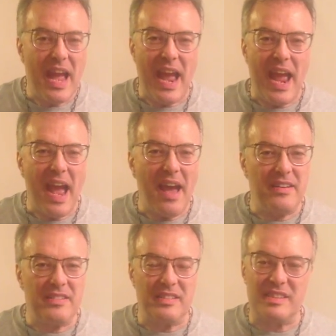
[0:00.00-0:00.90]

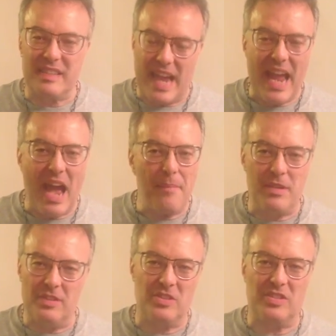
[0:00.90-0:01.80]
and the
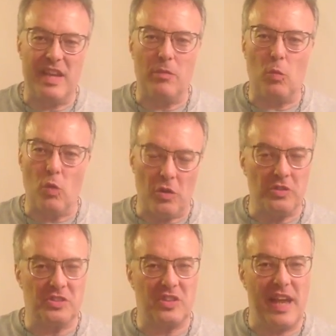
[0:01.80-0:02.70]
scam could just get
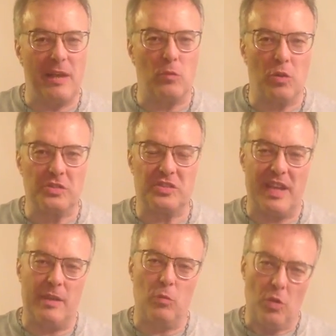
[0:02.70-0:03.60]
worse and
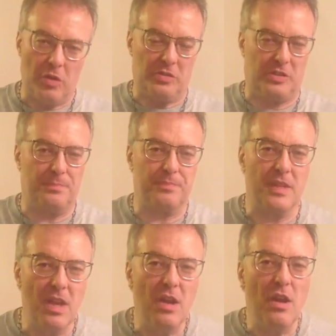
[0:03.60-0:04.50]
worse and worse.
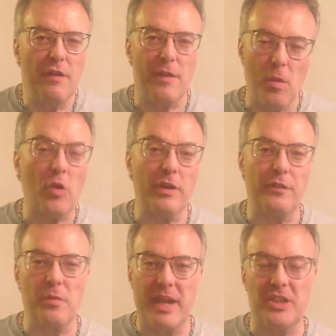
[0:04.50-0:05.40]
For more
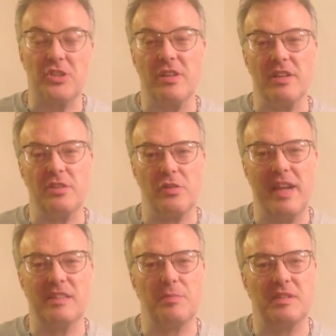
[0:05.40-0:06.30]
information on the
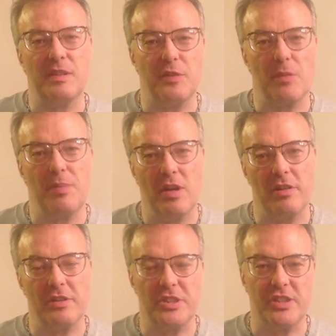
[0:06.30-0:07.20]
Trans-Pacific
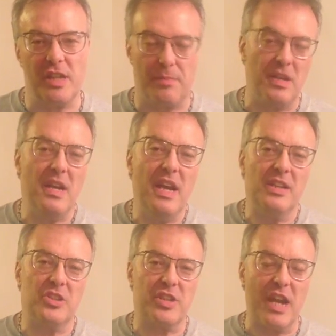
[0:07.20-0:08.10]
Partnership,
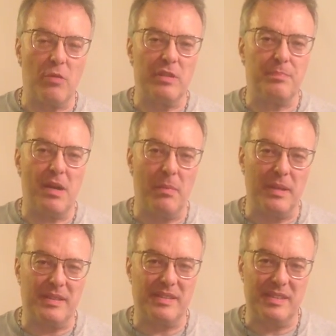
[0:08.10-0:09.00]
check with
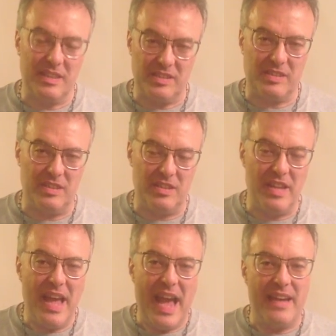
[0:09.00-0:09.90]
Public
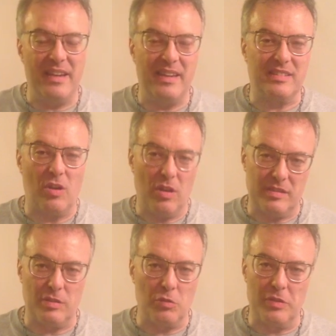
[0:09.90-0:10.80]
Citizen, and it has
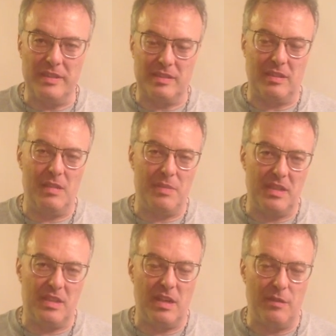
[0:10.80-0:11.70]
also recently
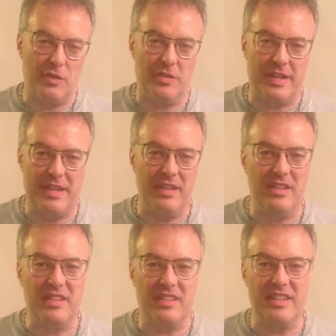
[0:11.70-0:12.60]
been covered
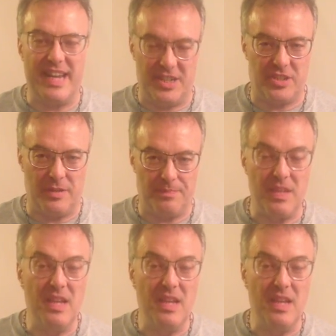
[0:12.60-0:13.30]
in The Nation.